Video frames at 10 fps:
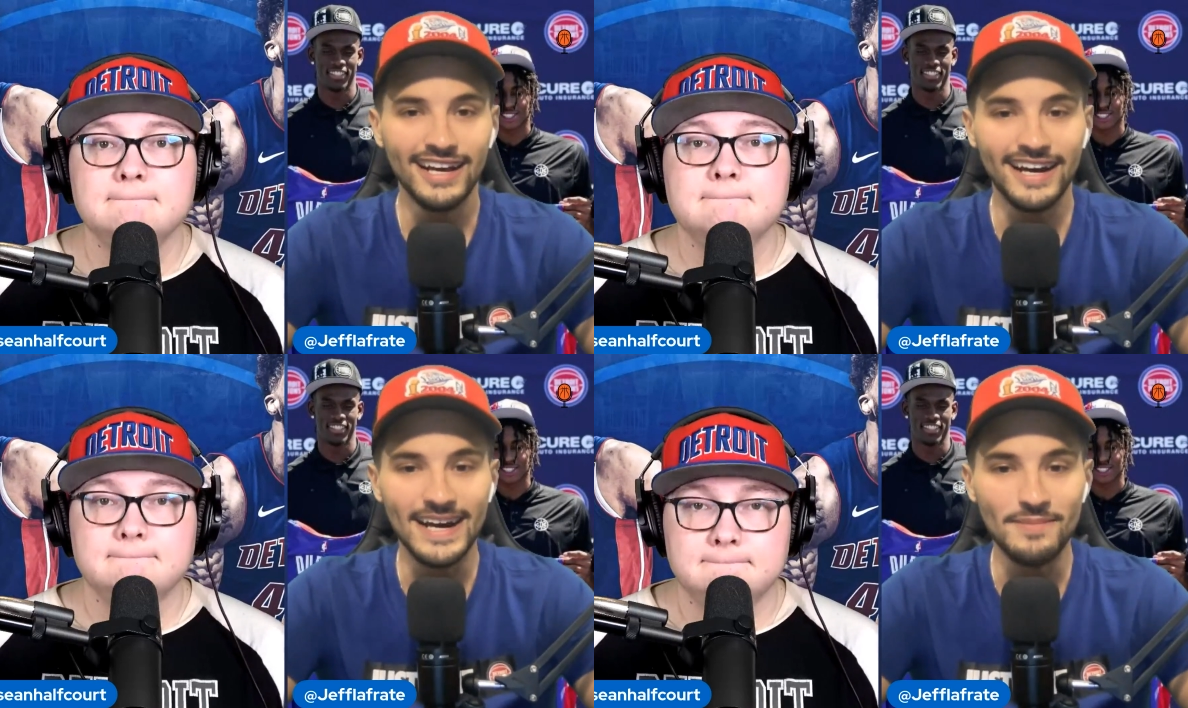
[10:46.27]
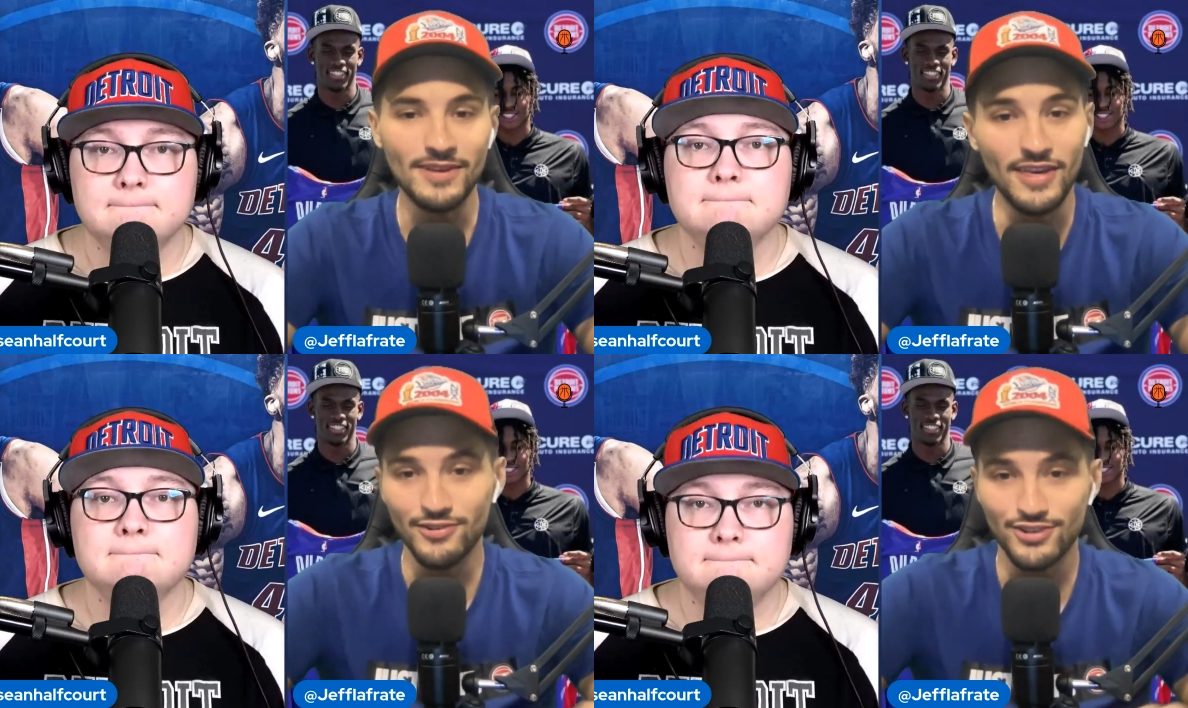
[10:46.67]

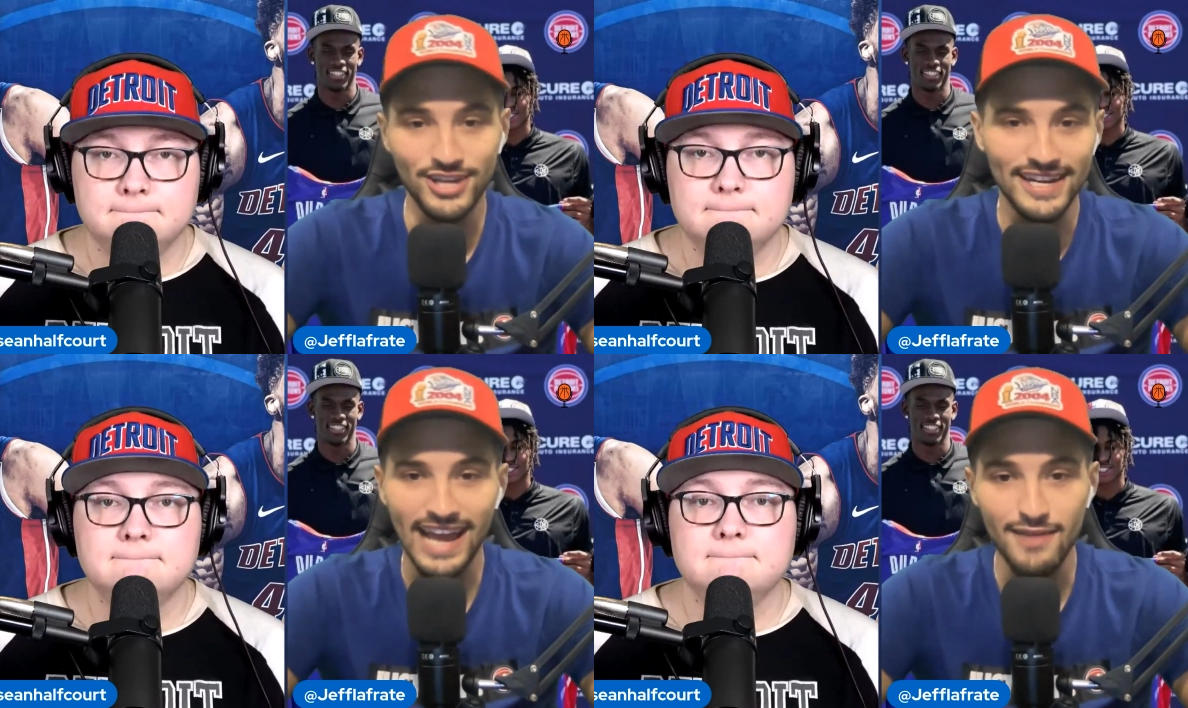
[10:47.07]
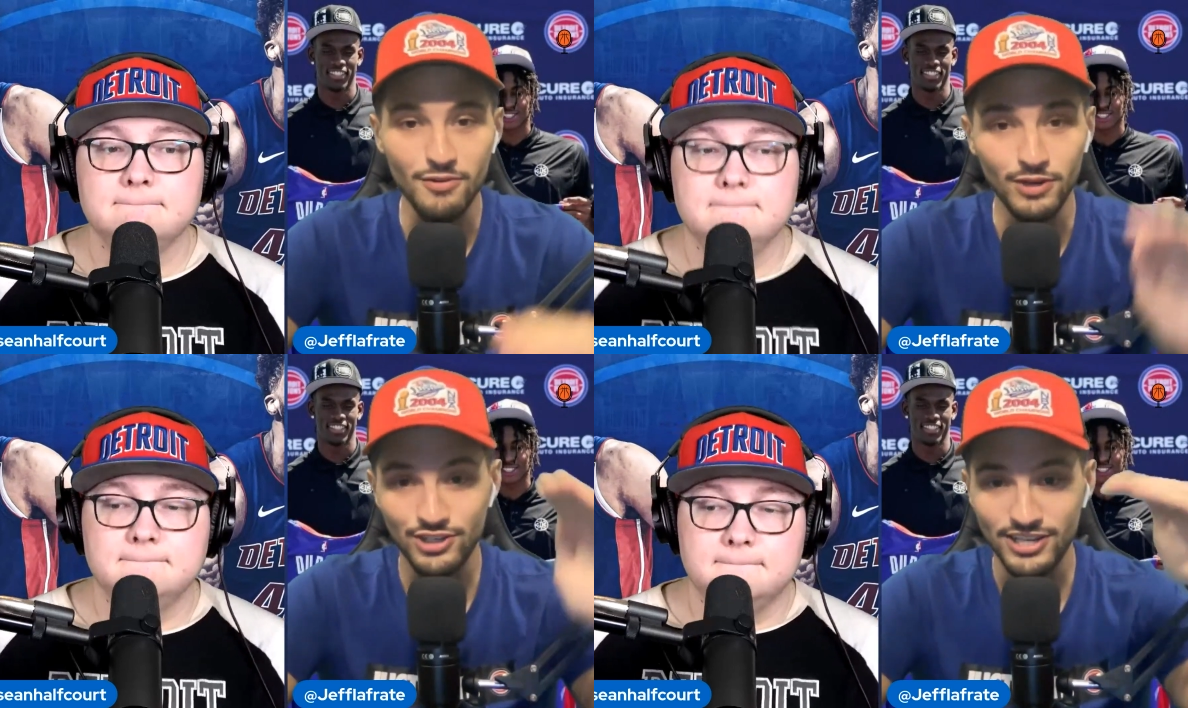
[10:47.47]
Speaker 1: Um, and then there's Jaden
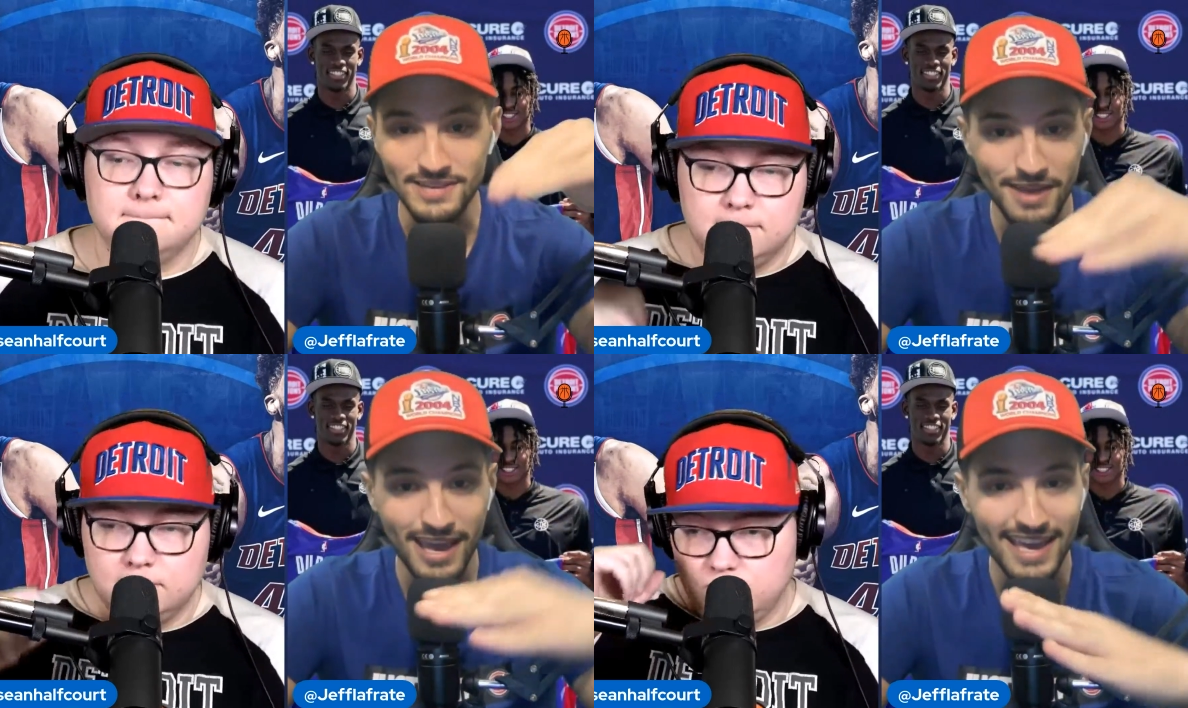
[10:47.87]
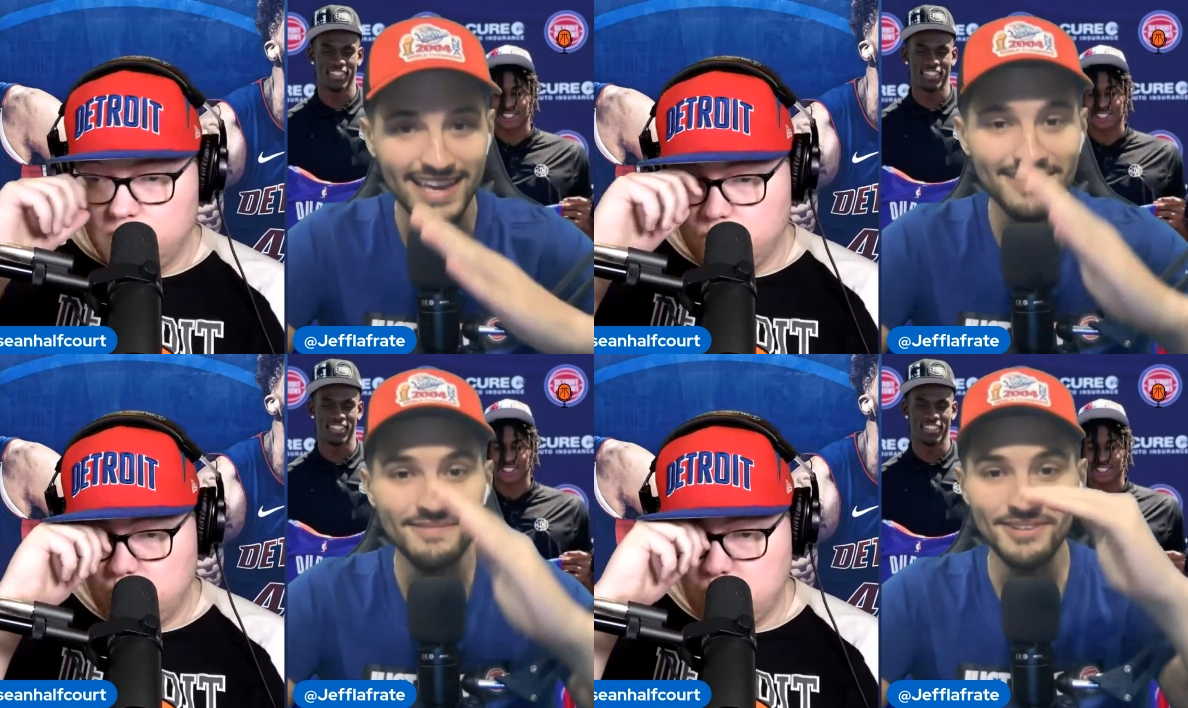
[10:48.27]
Ivey, which he
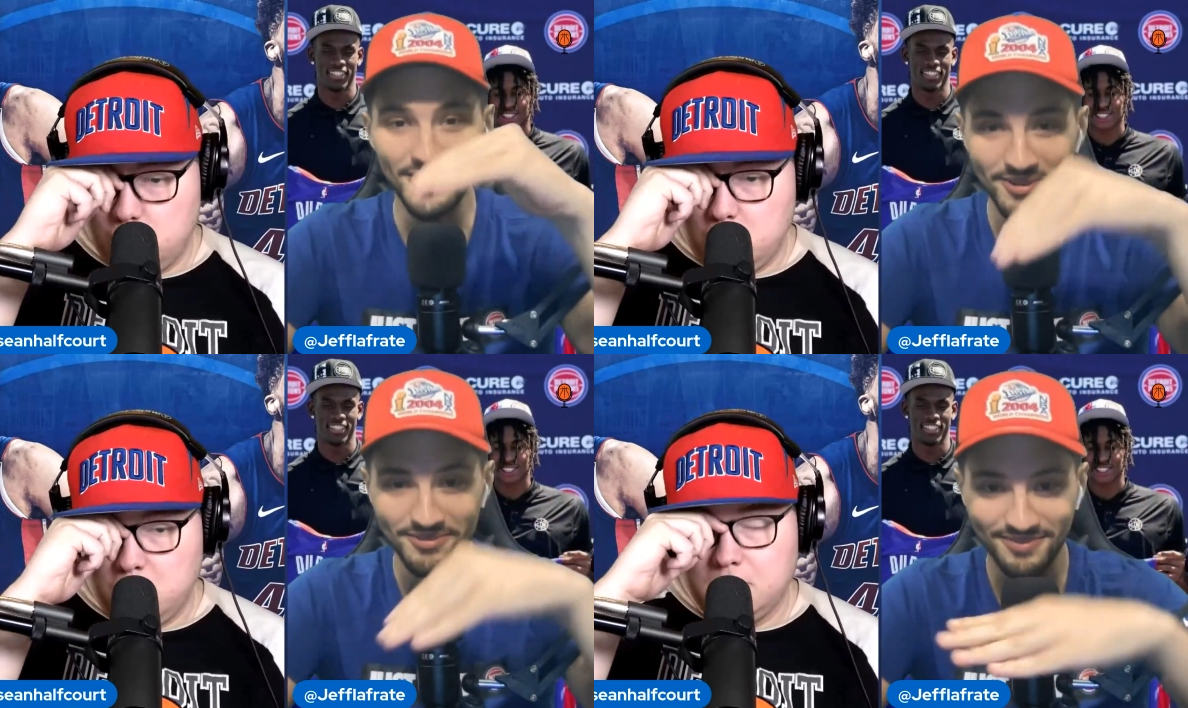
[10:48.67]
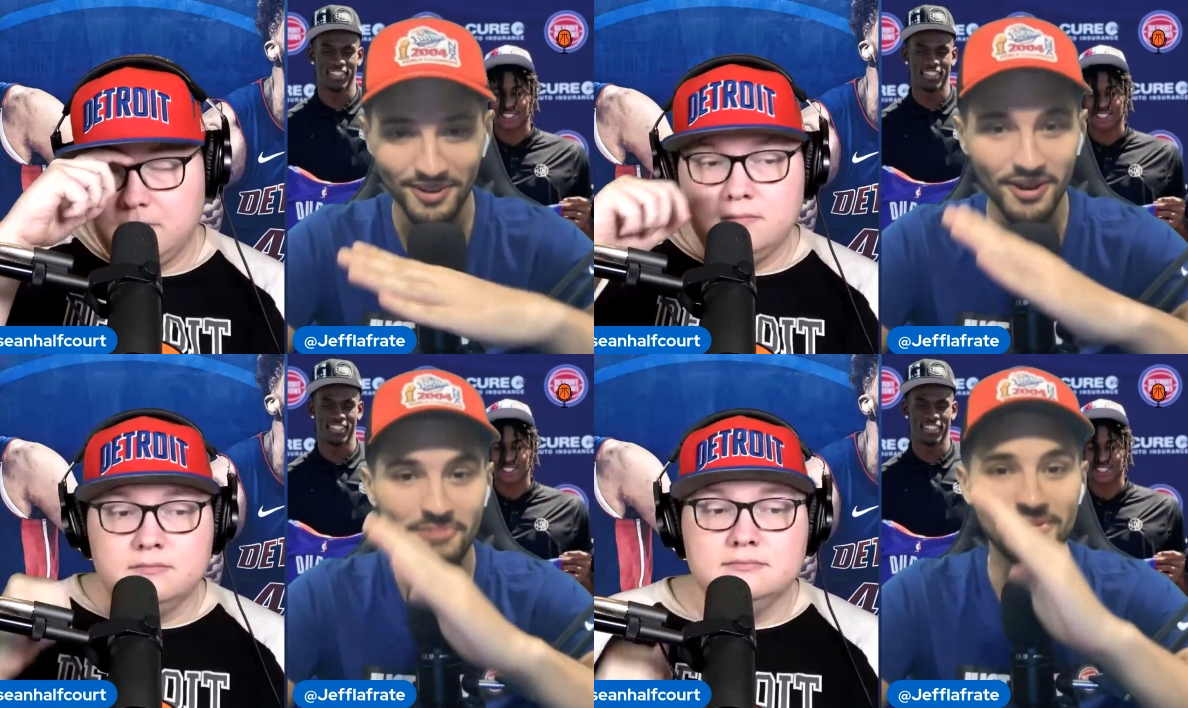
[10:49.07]
may, you know,
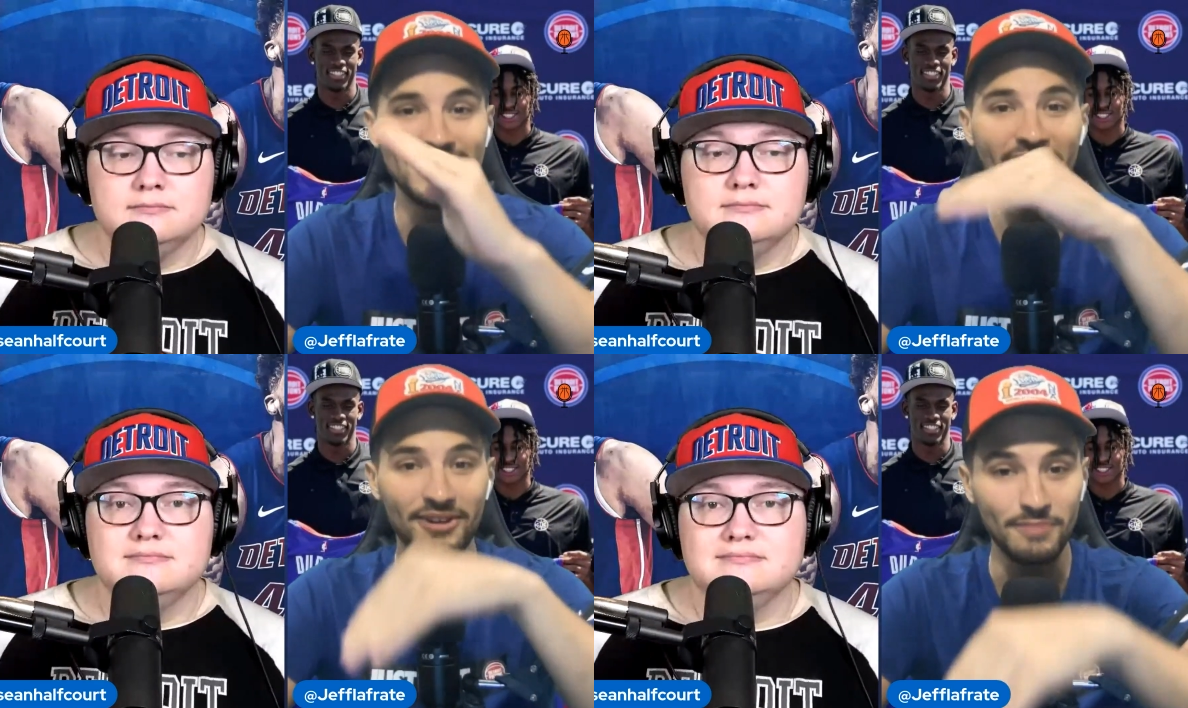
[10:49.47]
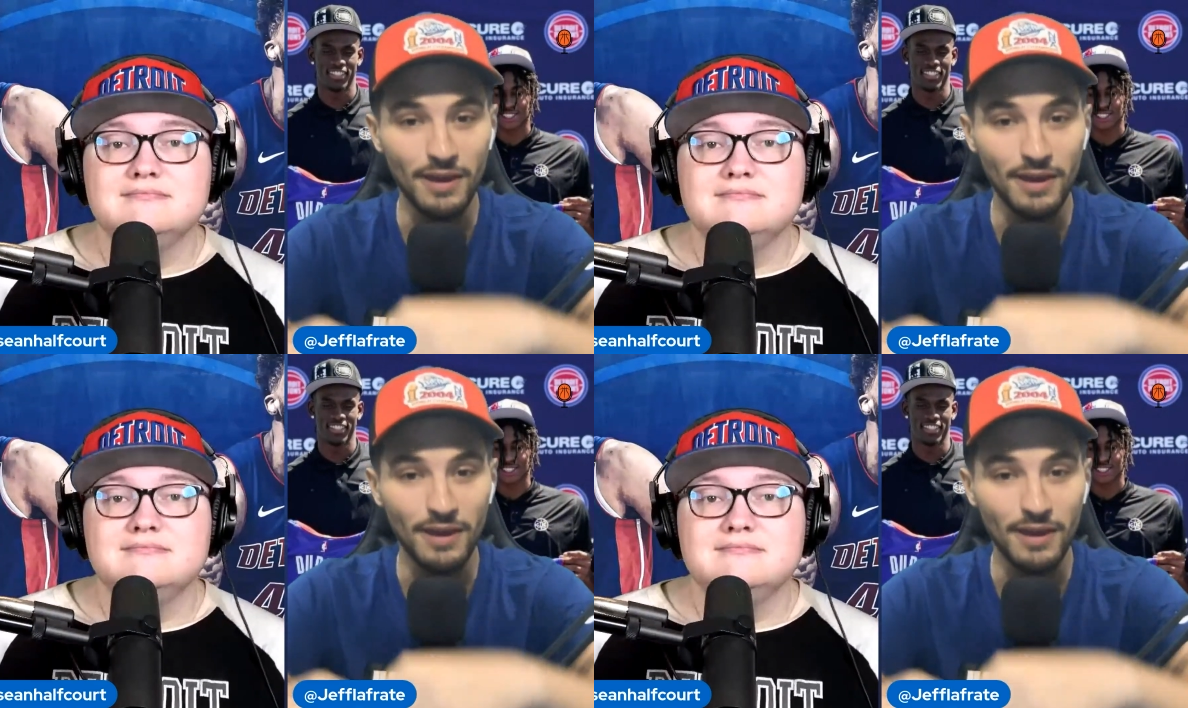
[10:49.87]
float up and down.